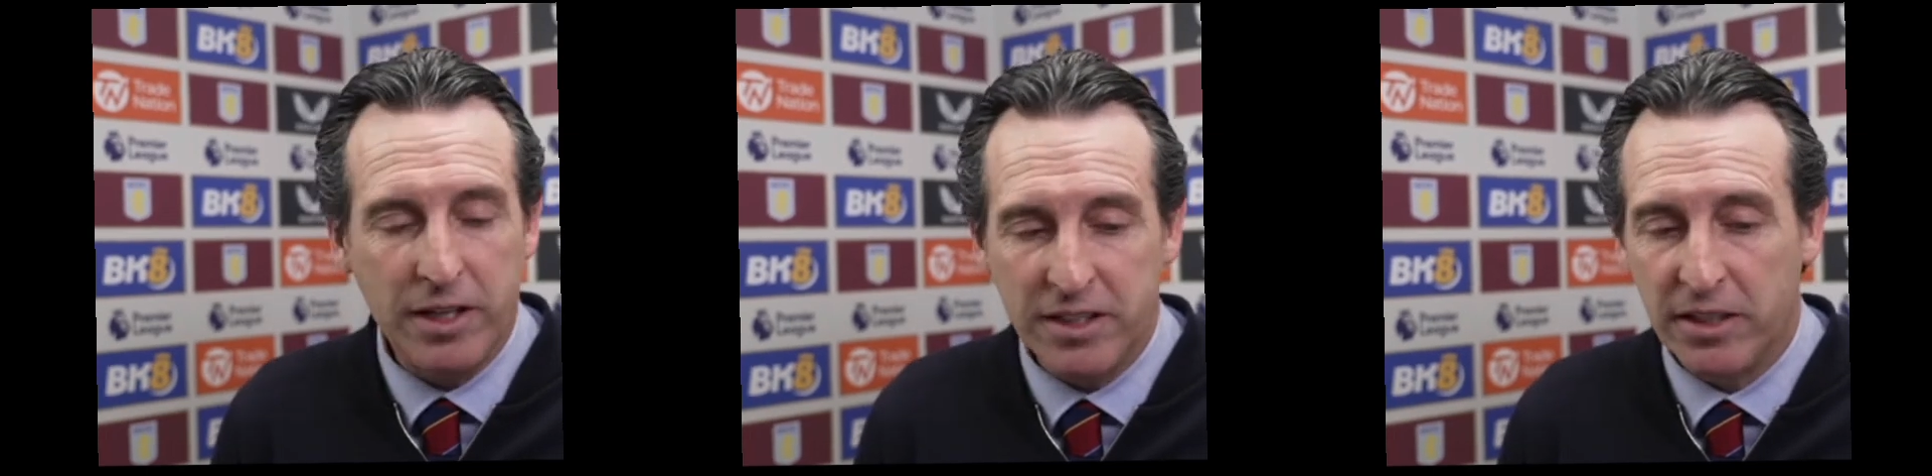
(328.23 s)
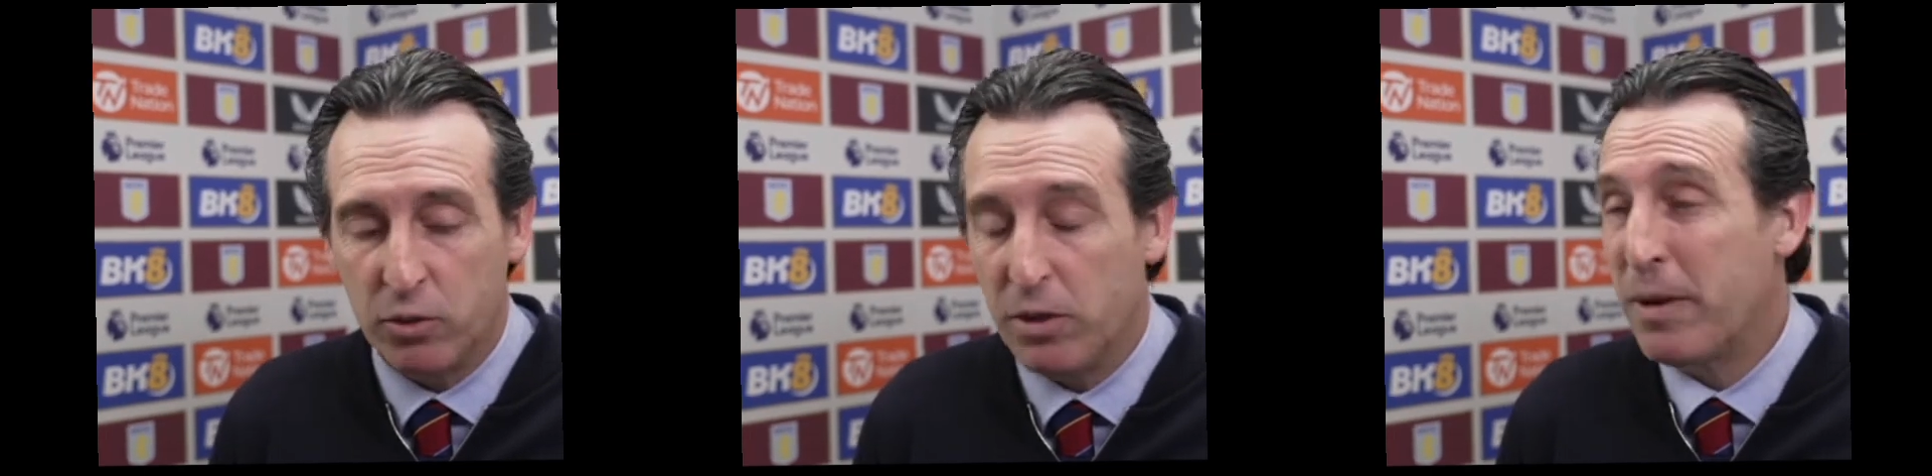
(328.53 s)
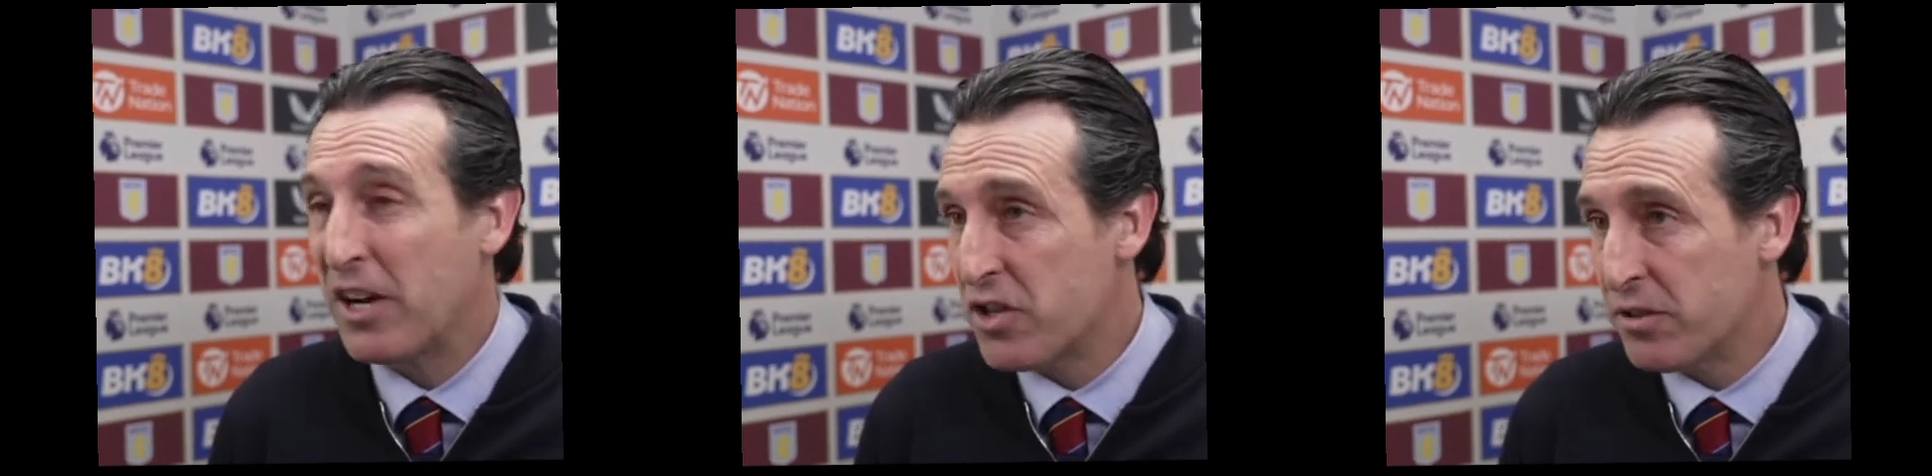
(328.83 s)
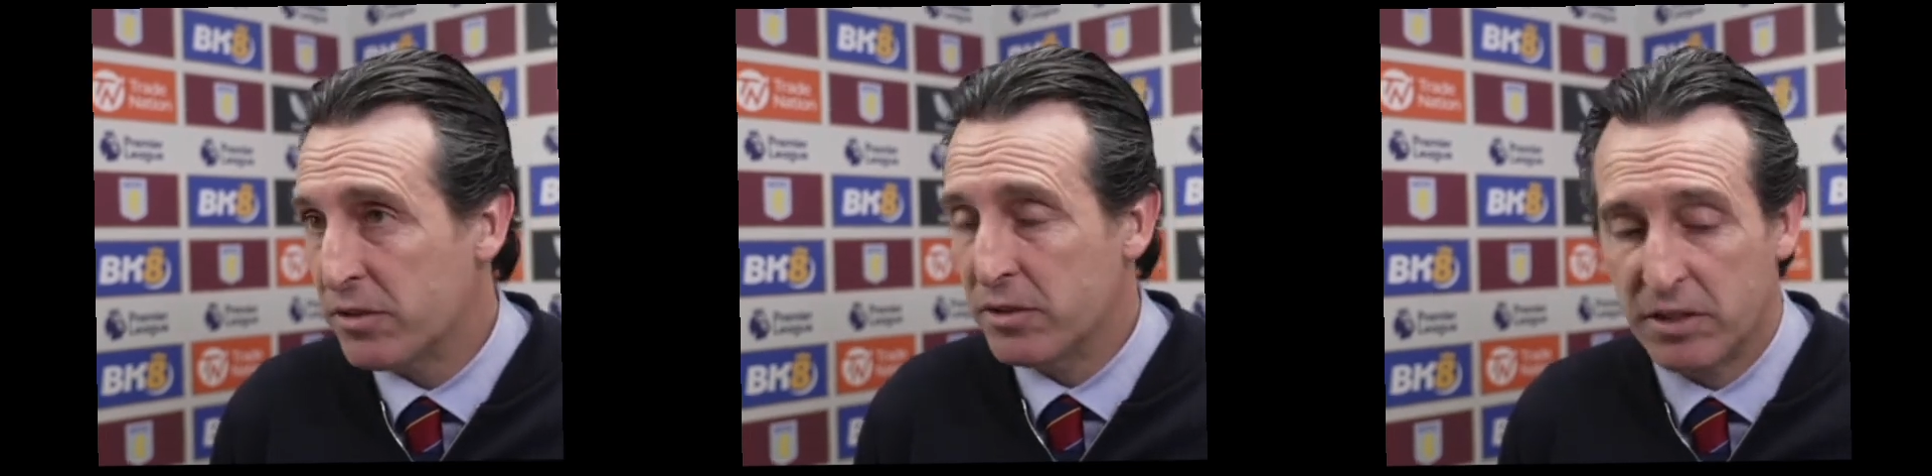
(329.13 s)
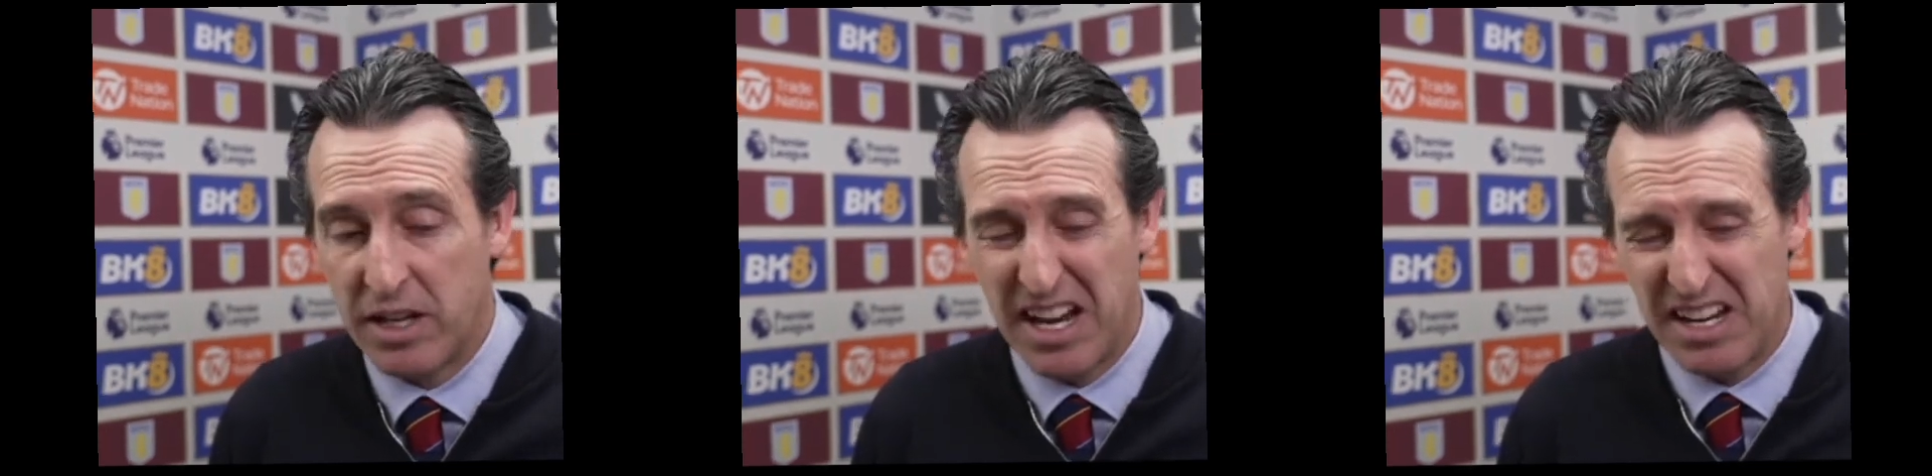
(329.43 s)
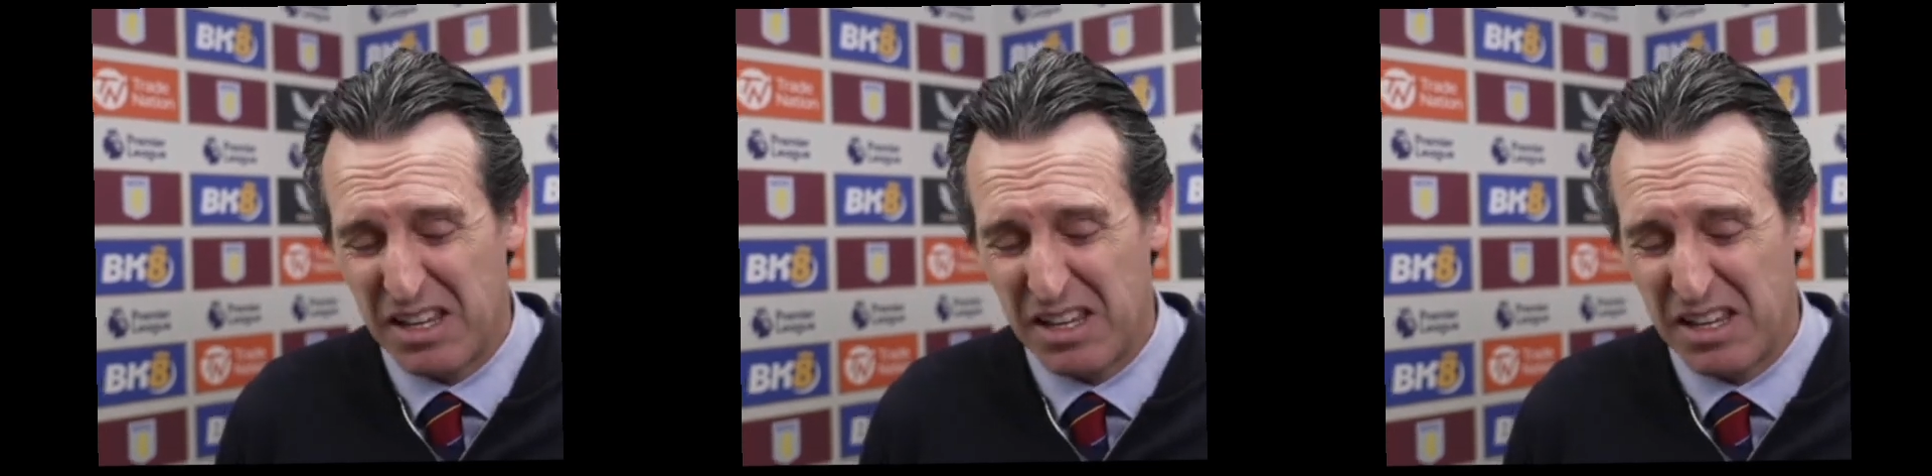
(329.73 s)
um, Liverpool,